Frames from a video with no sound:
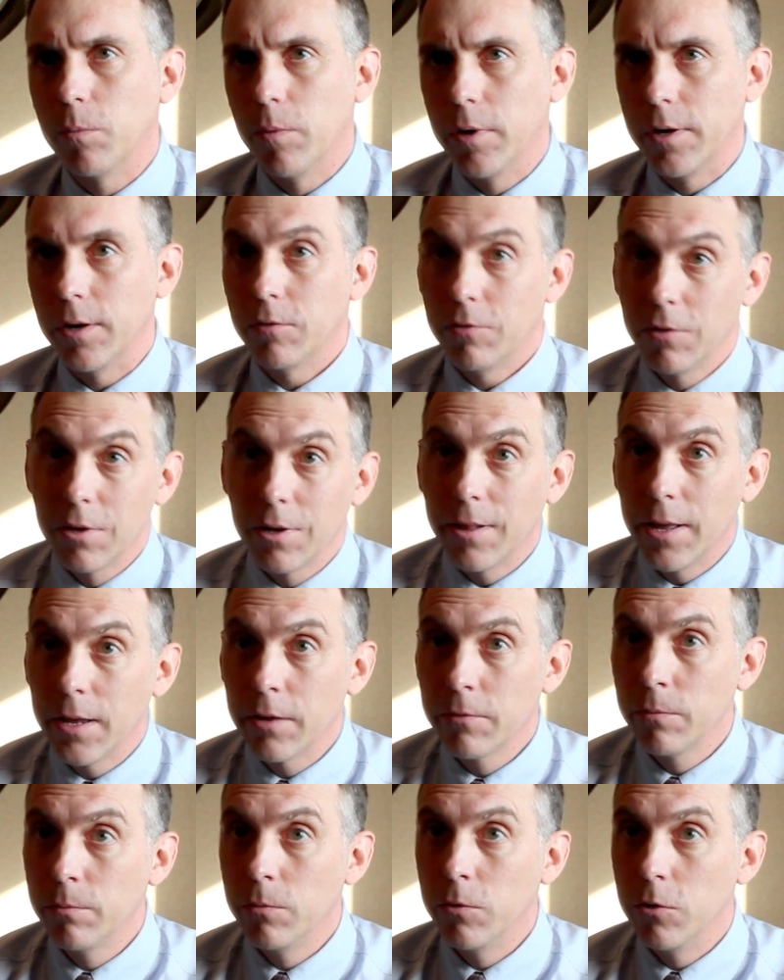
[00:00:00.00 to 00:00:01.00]
pregnancy, a lot
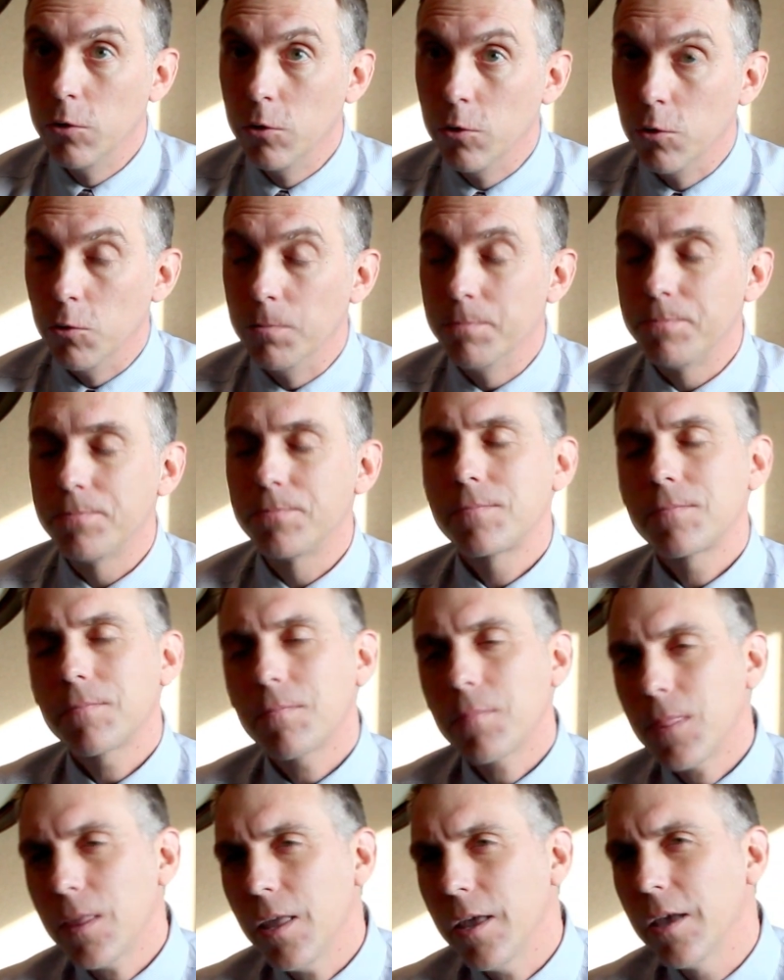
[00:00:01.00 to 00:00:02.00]
of them do,
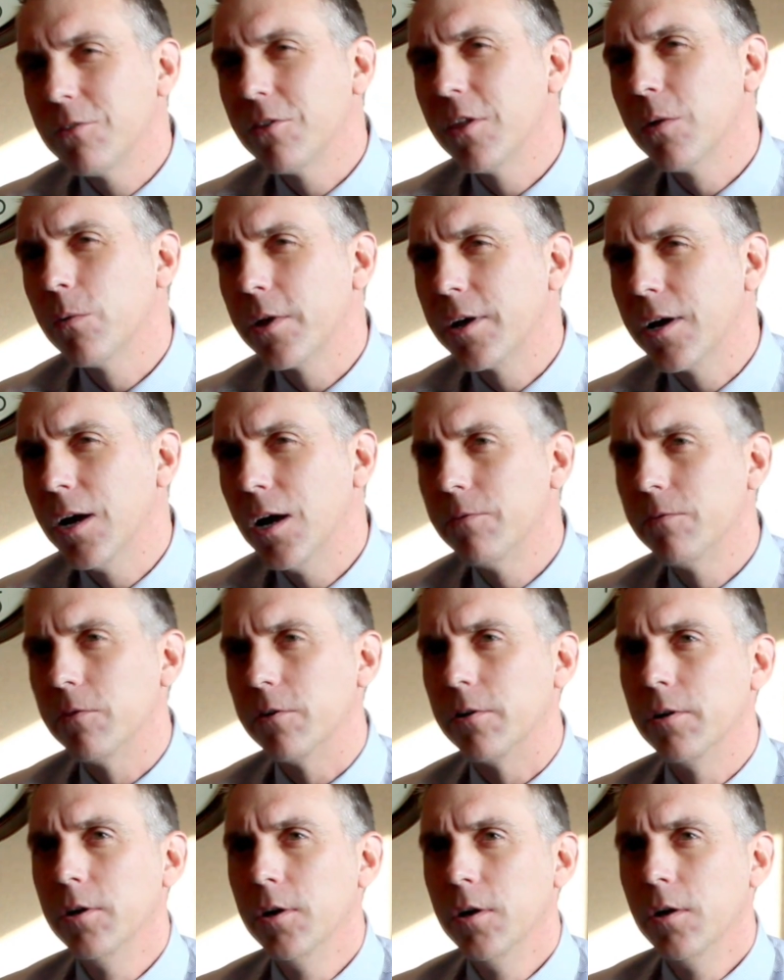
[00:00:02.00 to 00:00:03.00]
as they
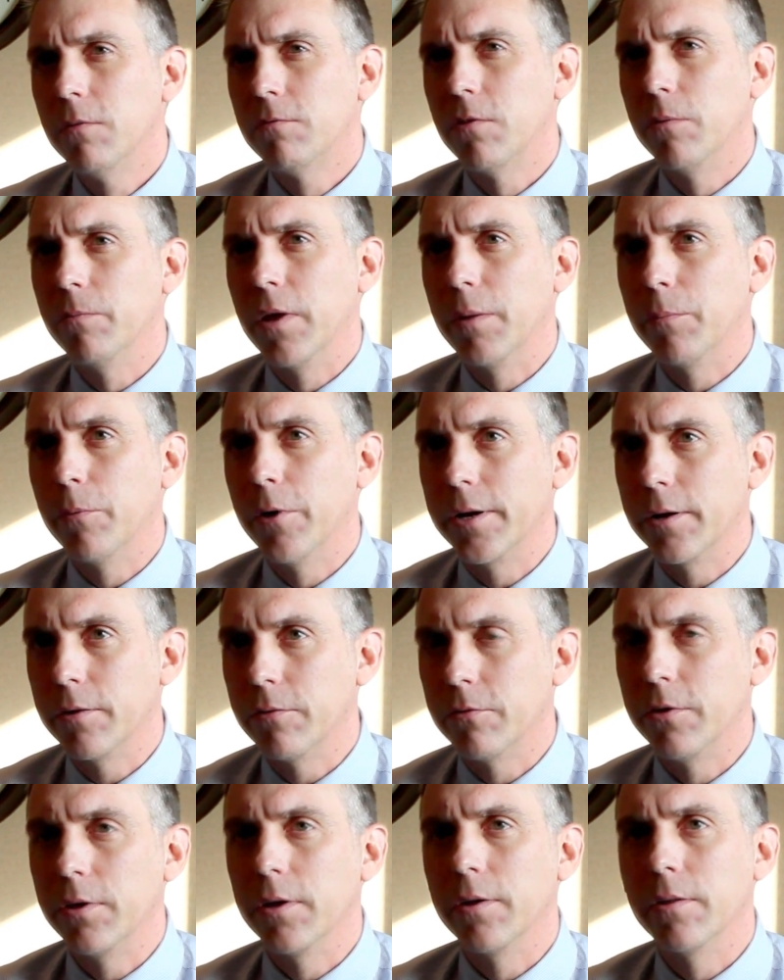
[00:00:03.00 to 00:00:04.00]
recover from that
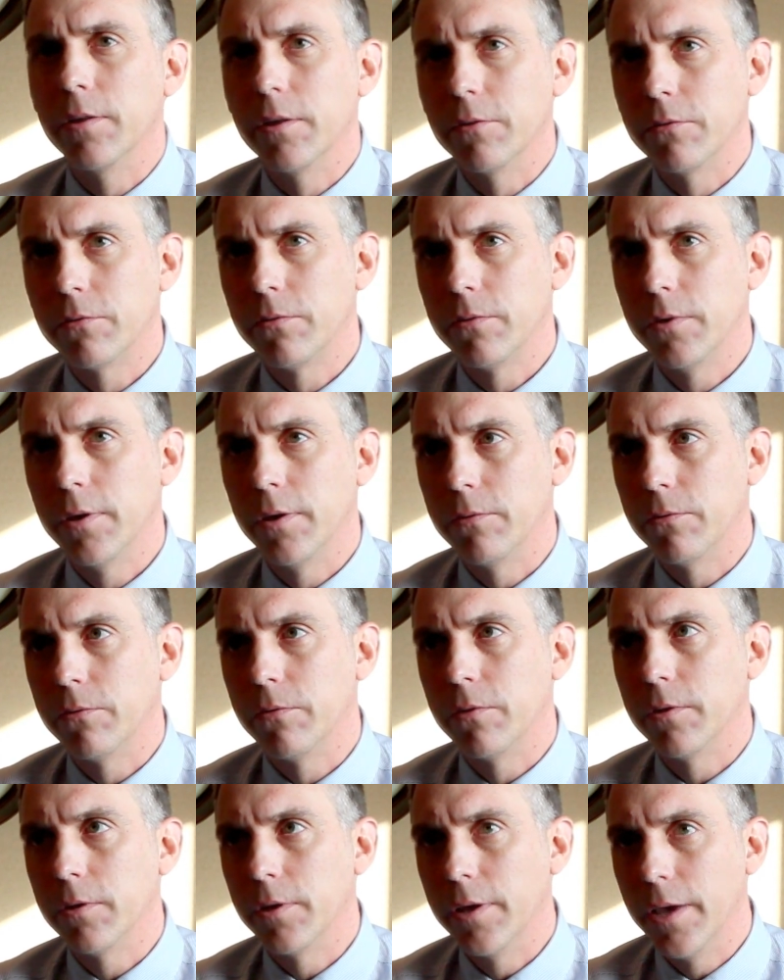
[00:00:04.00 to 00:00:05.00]
pregnancy and as
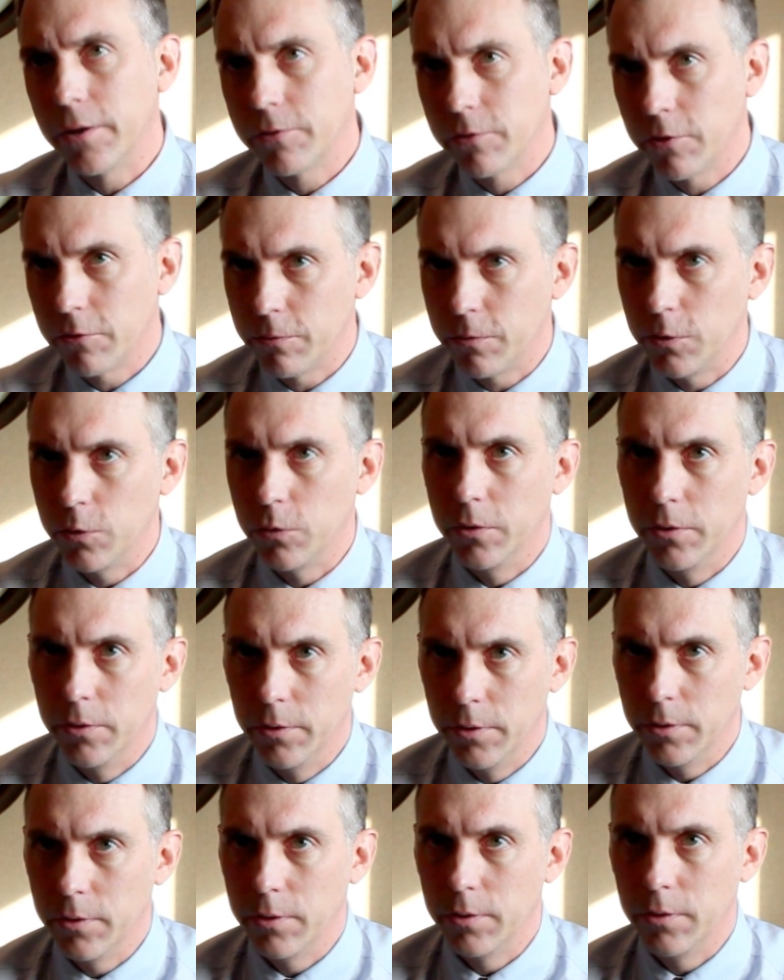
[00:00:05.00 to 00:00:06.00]
the excess fluid
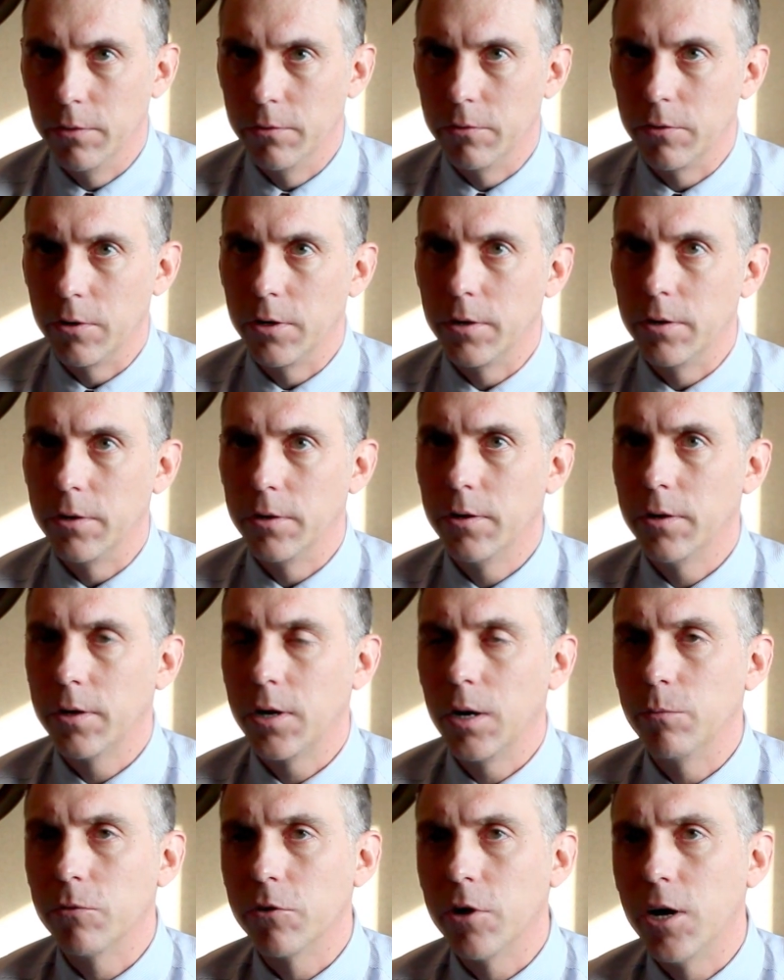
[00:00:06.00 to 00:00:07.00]

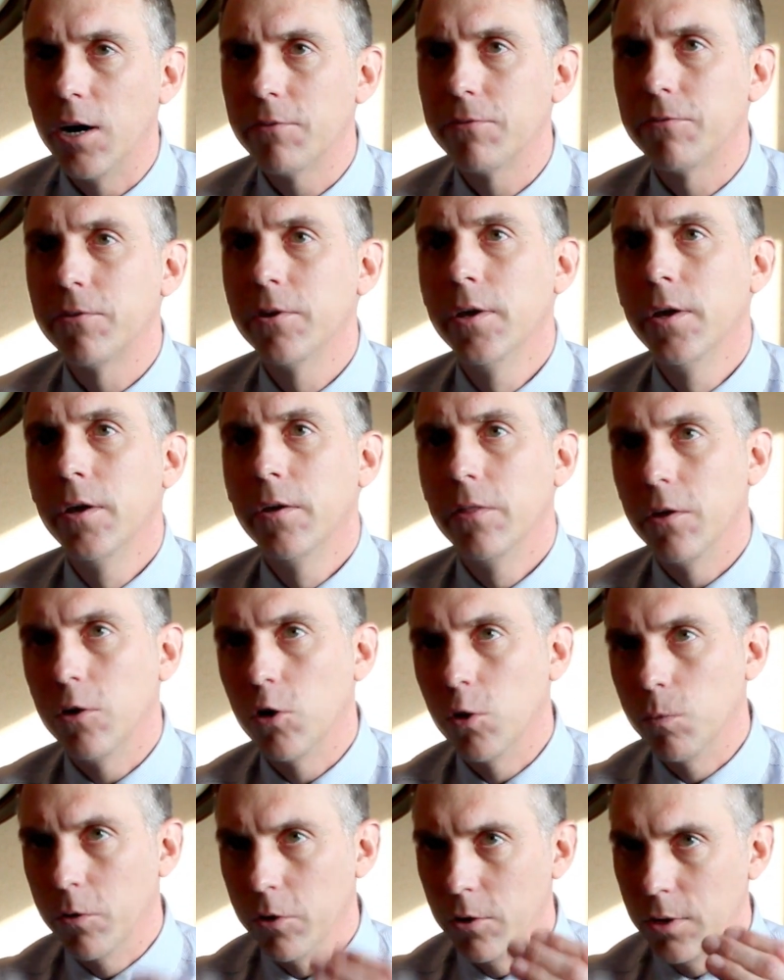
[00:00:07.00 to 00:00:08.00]
comes off, the
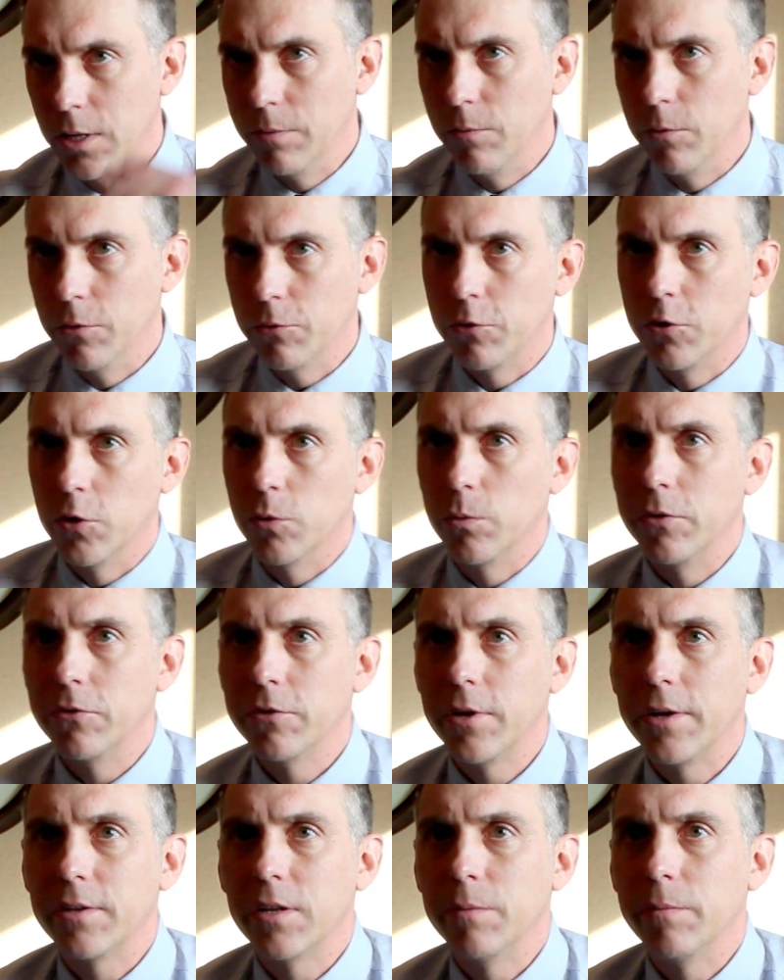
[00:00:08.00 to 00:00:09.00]
hormonal levels
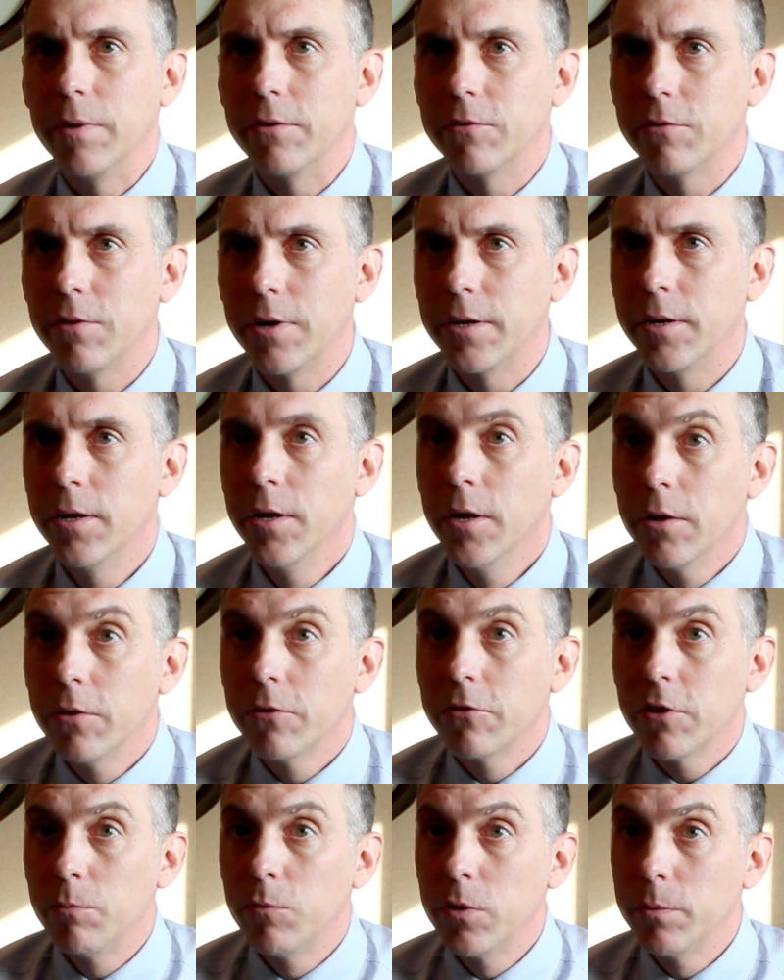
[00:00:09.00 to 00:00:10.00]
reset to baseline,
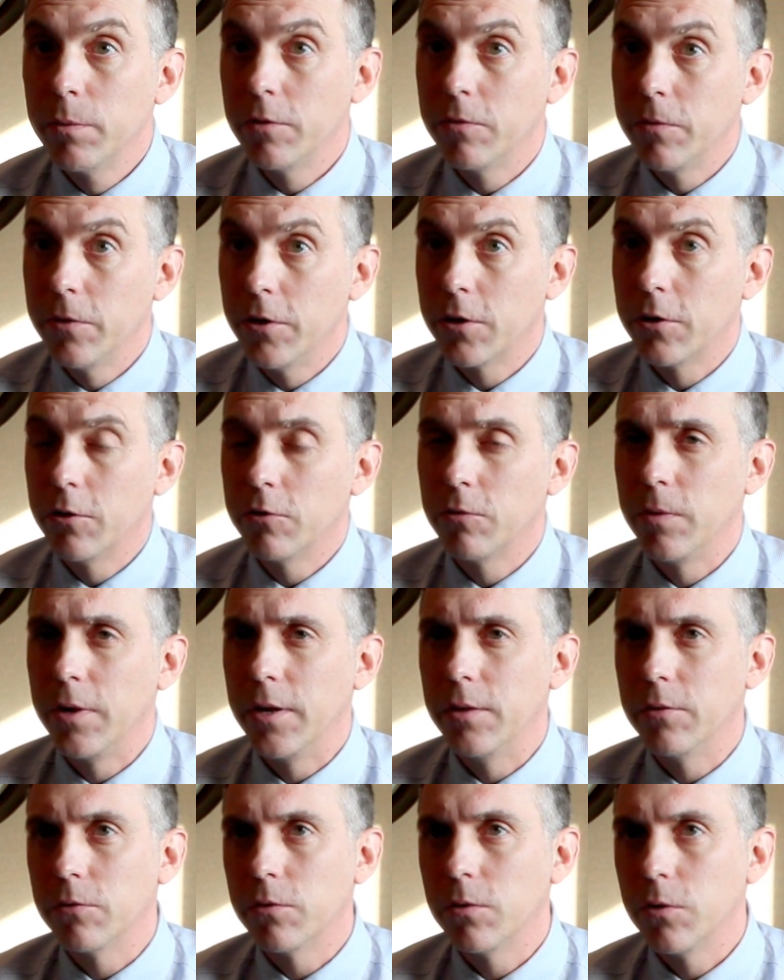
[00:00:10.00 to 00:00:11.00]
some women's varicose
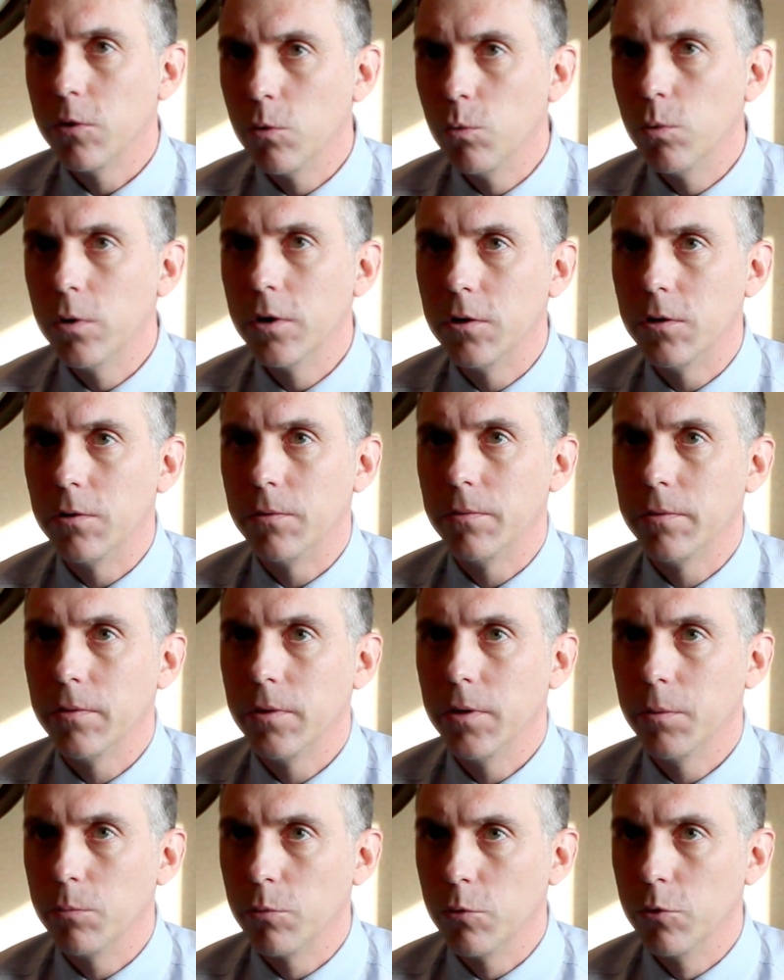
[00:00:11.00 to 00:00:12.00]
veins will
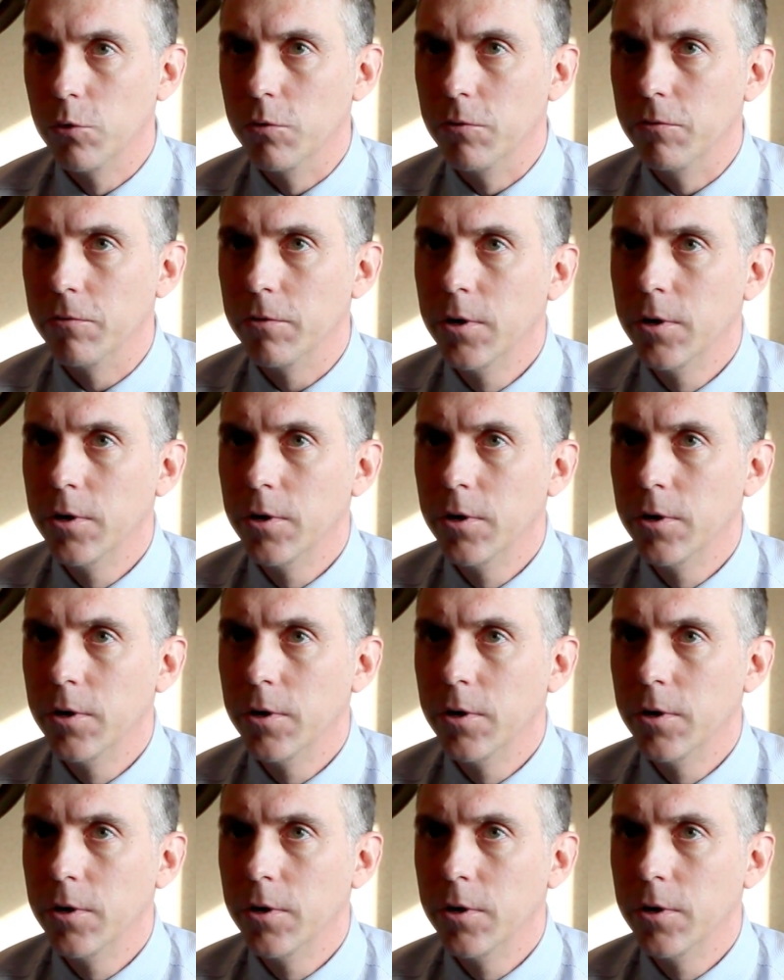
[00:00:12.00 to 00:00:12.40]
improve.